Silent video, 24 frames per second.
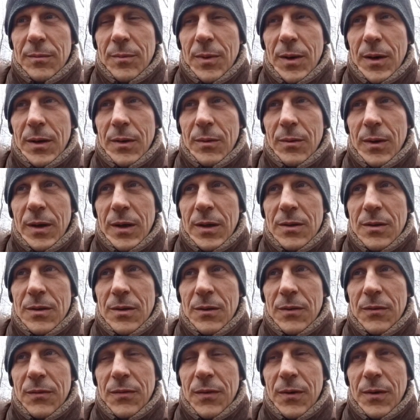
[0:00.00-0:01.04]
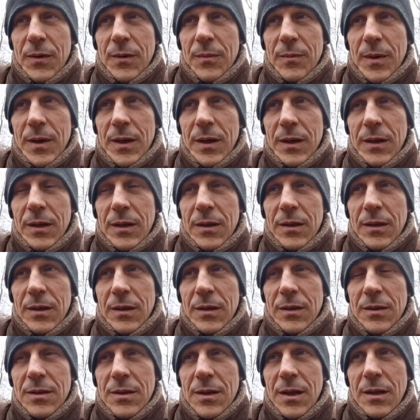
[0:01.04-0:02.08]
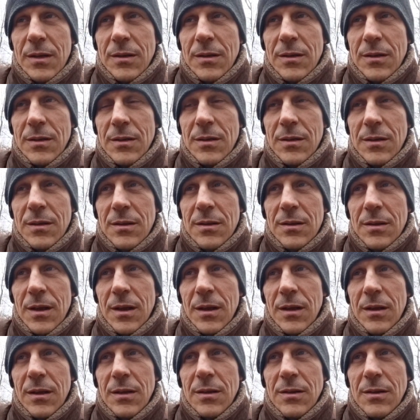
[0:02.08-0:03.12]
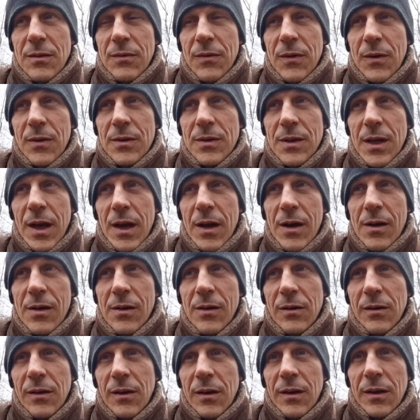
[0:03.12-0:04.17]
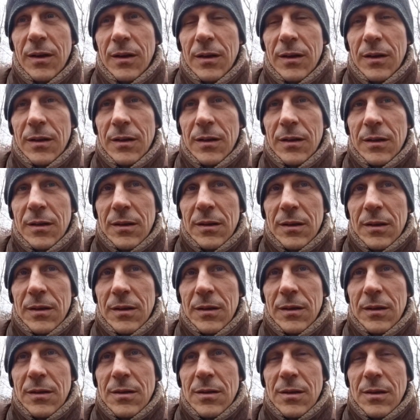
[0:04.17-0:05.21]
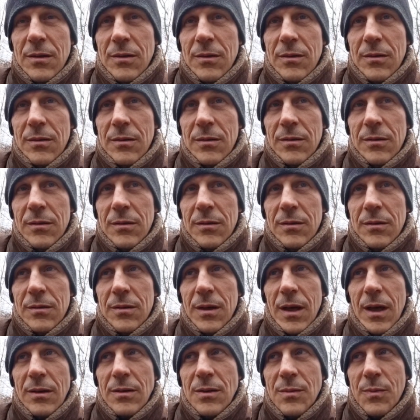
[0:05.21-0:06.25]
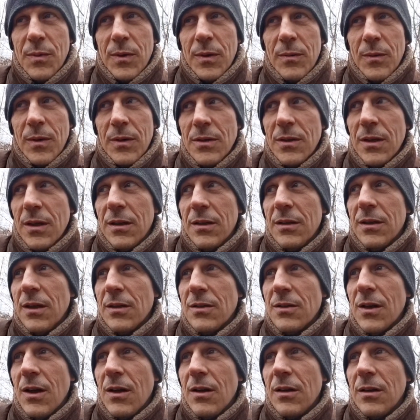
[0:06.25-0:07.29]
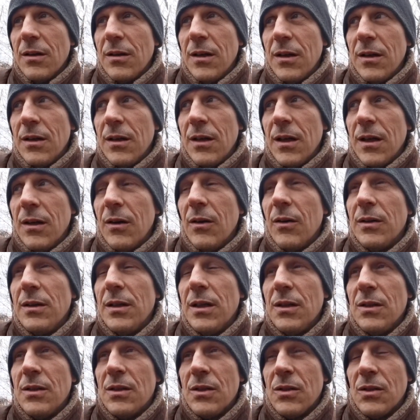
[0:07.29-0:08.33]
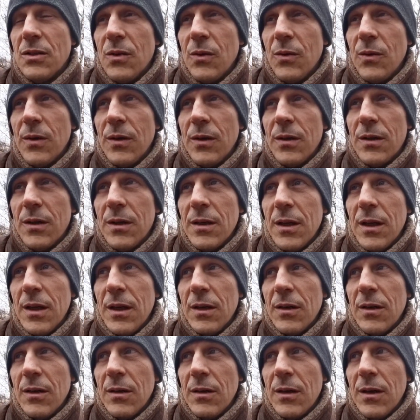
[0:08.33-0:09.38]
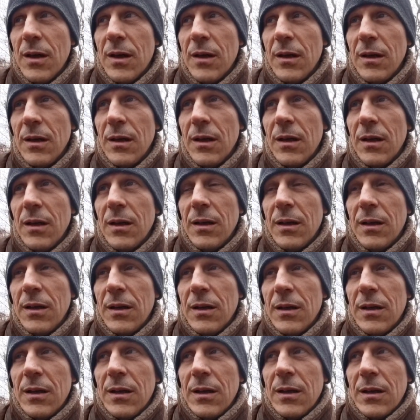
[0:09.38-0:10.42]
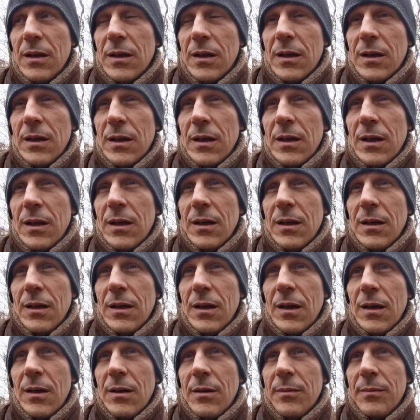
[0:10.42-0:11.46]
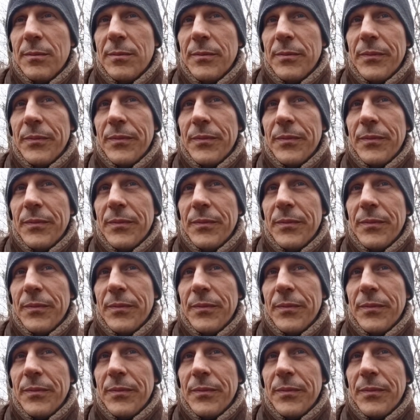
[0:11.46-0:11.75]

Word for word: bought a razor for my son, easy for his hair, easy to. That's pretty much it. That's all I did today. Oh, I teach a student today online, and um,